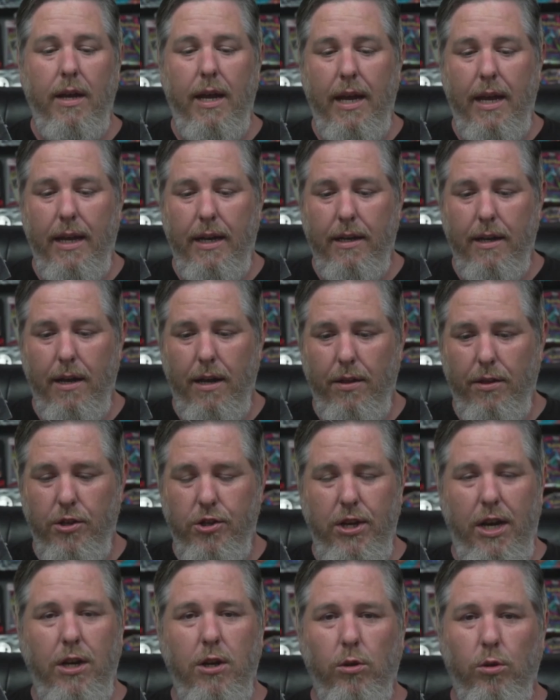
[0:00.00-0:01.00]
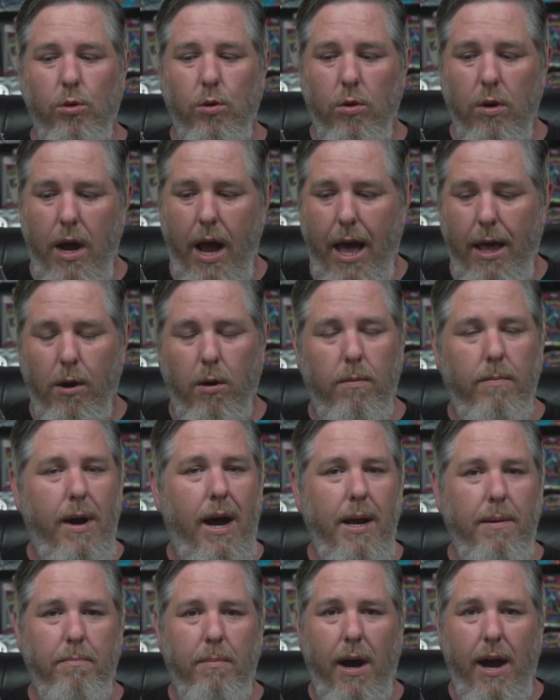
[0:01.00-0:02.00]
And the Chandelure, I don't
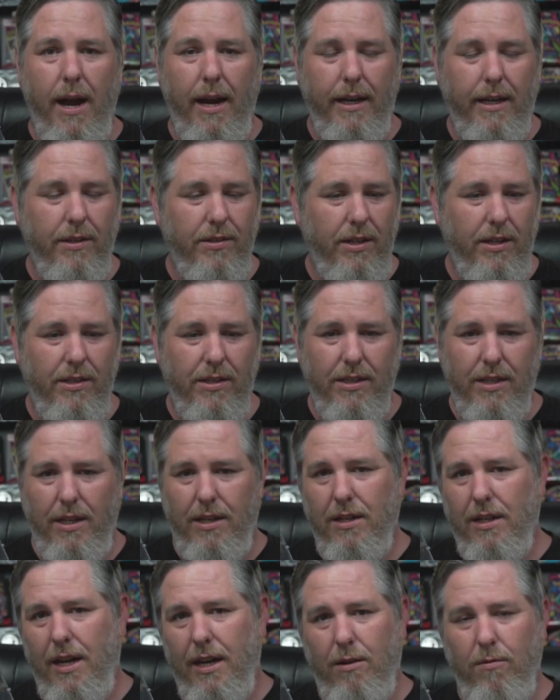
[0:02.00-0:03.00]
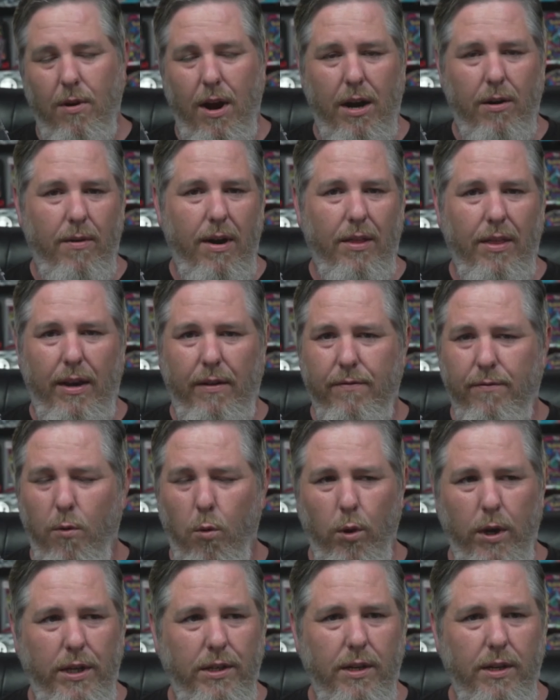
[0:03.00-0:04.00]
mind buying because it's sitting like right around like
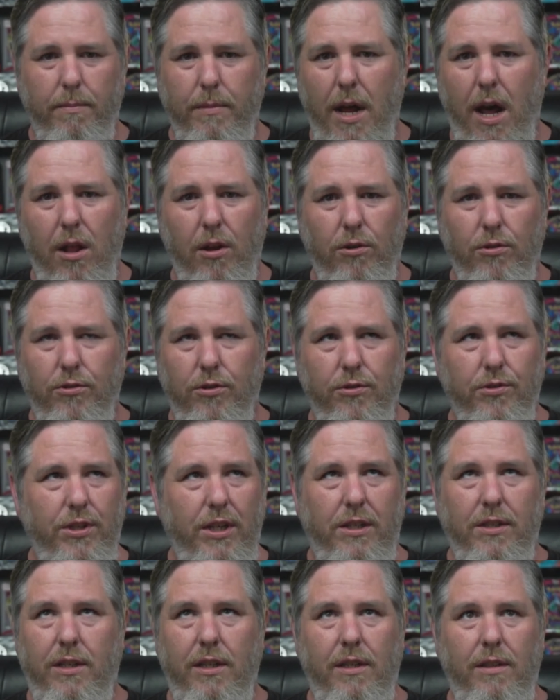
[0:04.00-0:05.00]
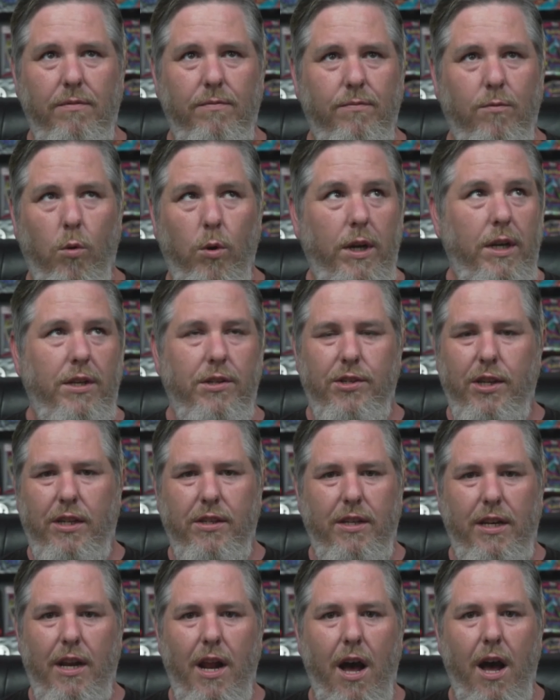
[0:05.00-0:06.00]
$40-something or $40 to
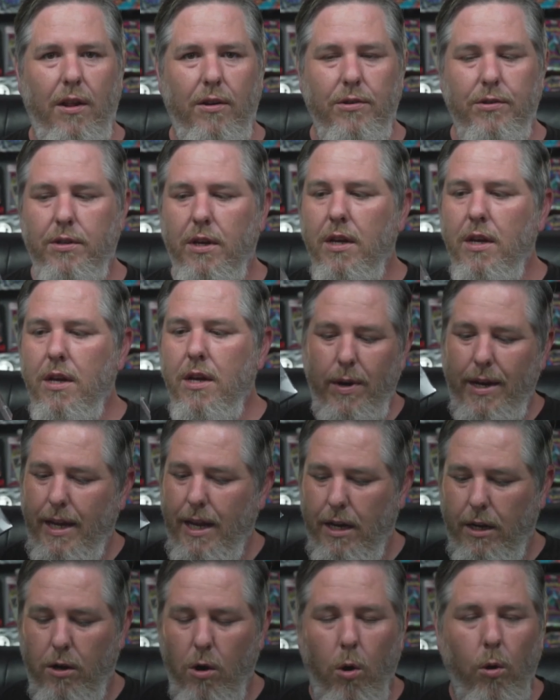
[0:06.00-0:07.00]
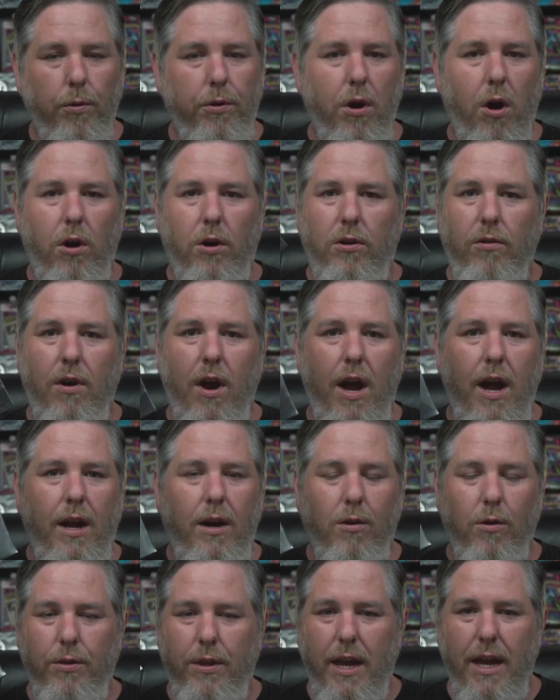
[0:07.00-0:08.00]
$60. We can get a gold
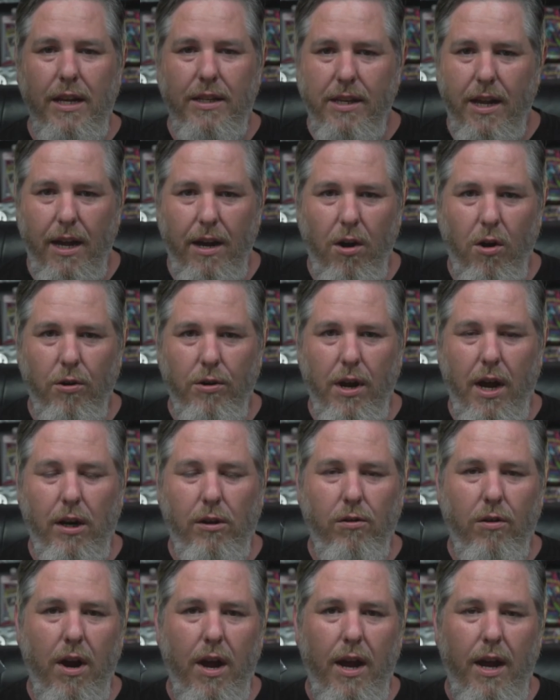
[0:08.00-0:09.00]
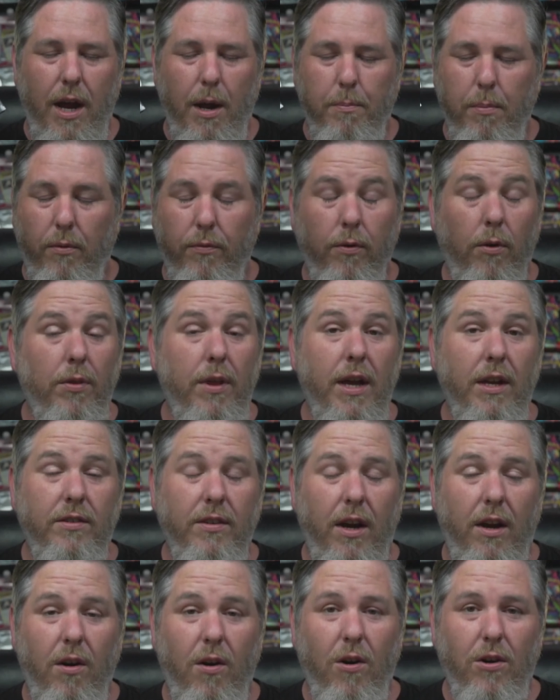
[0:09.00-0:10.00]
Darkrai or the SIR Darkrai. I prefer the
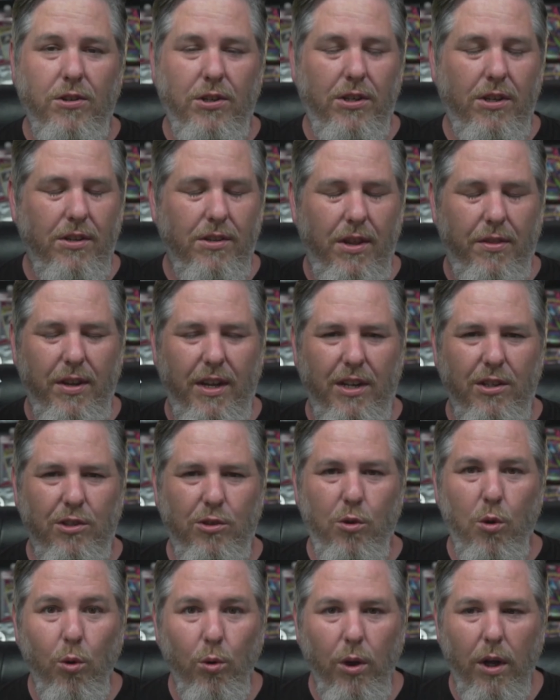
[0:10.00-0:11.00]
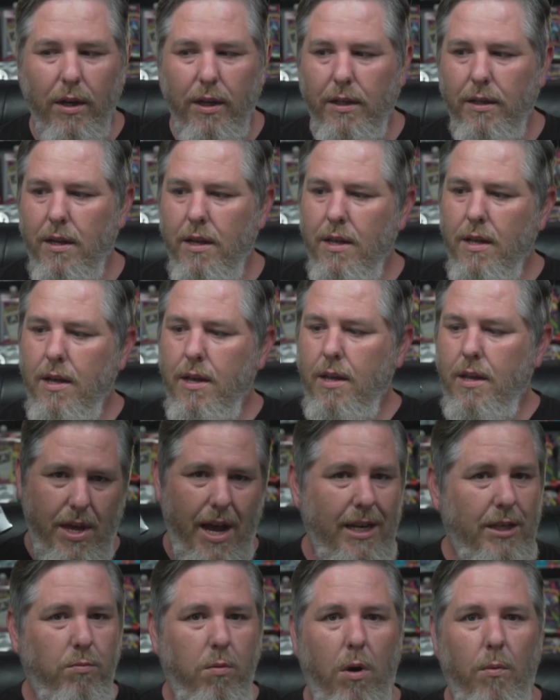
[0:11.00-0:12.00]
SIR just because I think it's cool looking.
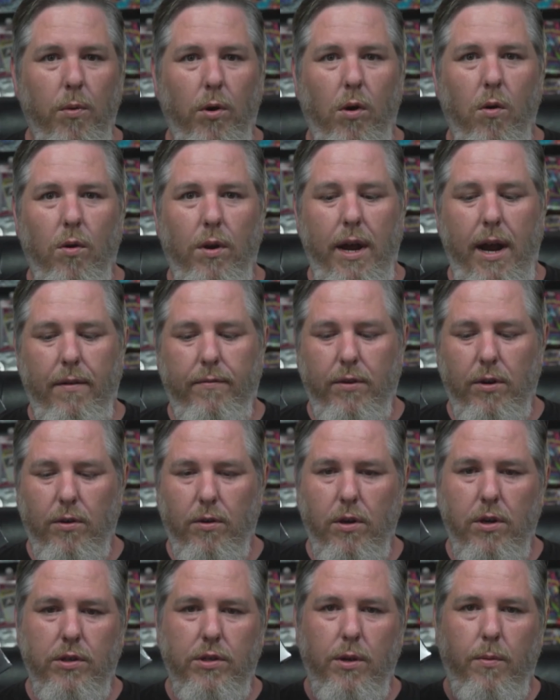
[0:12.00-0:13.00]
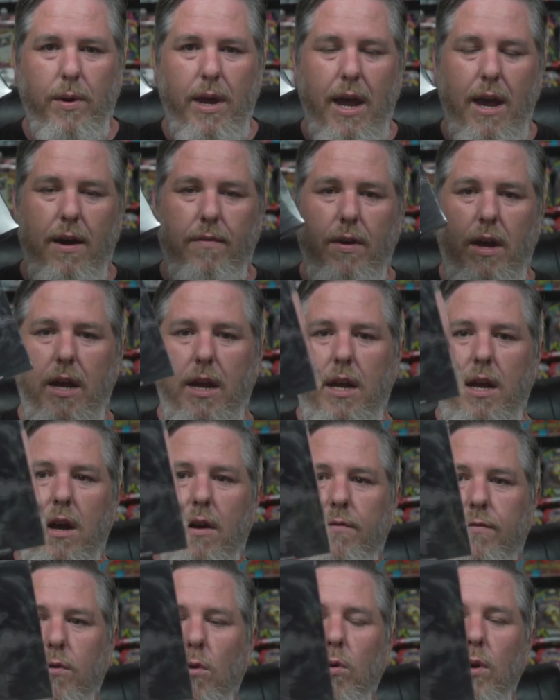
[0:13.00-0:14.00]
That's what we're going after. So we have
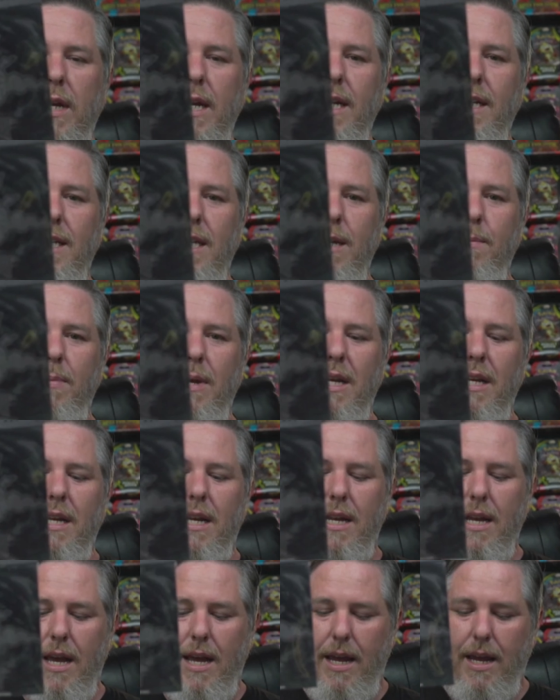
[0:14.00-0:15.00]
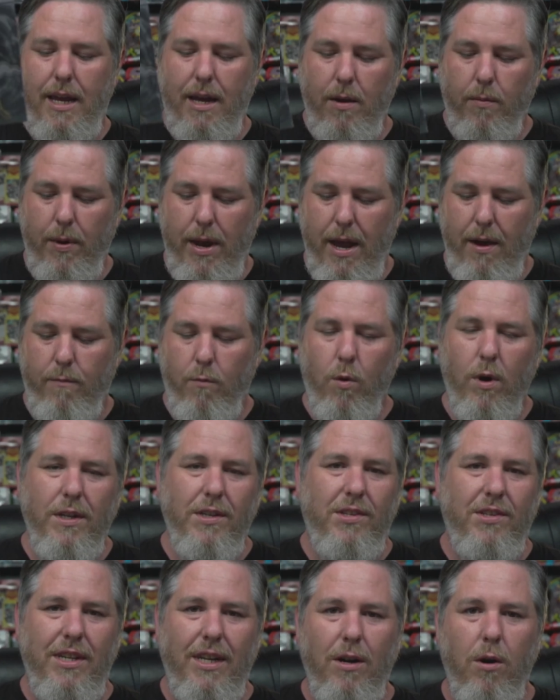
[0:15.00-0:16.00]
a full ETB today. We have
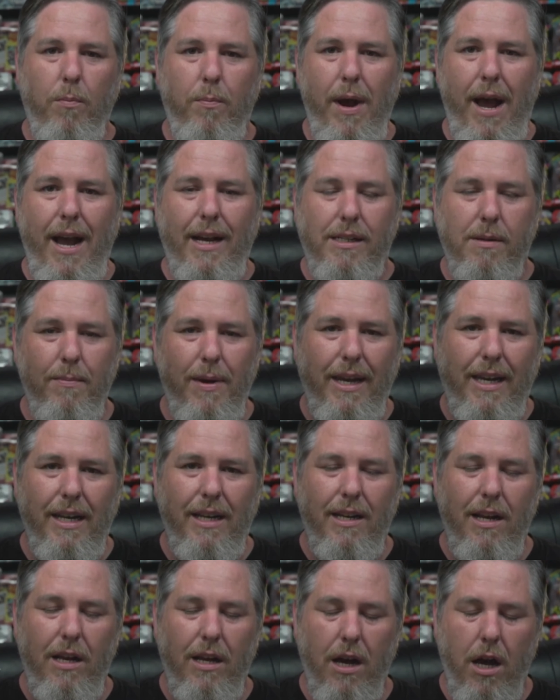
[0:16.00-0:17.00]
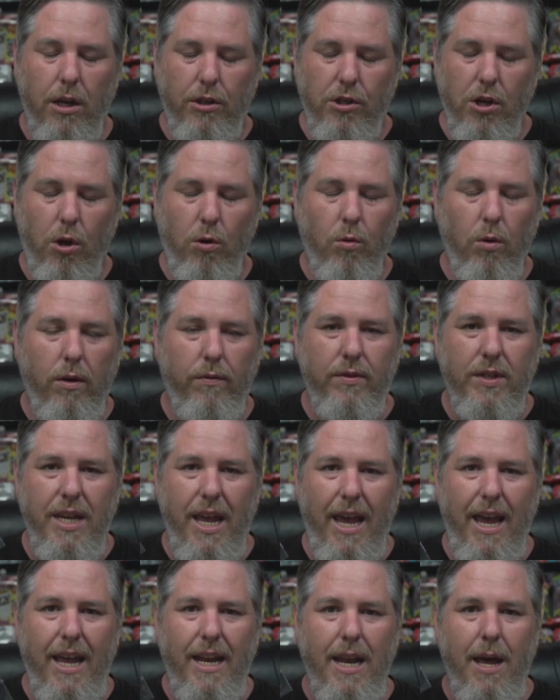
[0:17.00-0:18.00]
one single pack to make it a total of
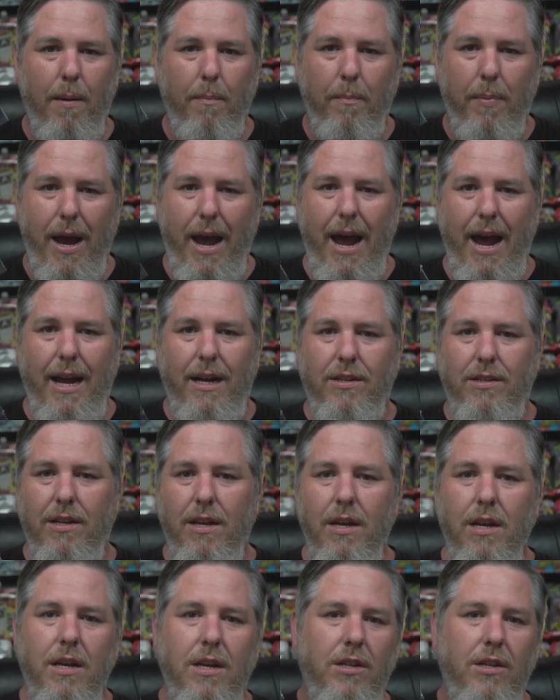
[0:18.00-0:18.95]
10 packs.